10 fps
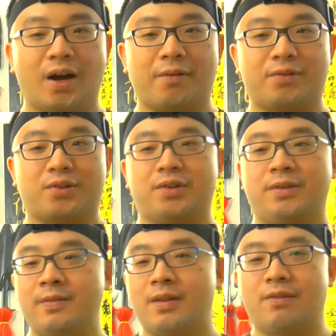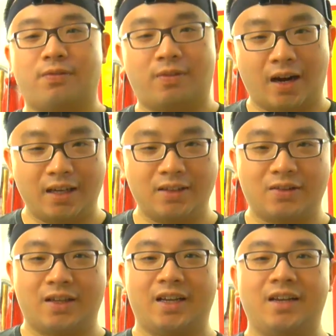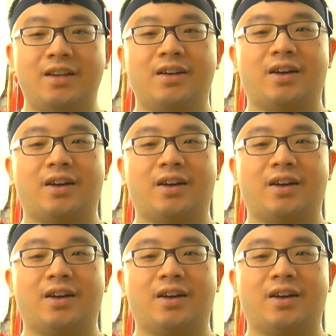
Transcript: after finally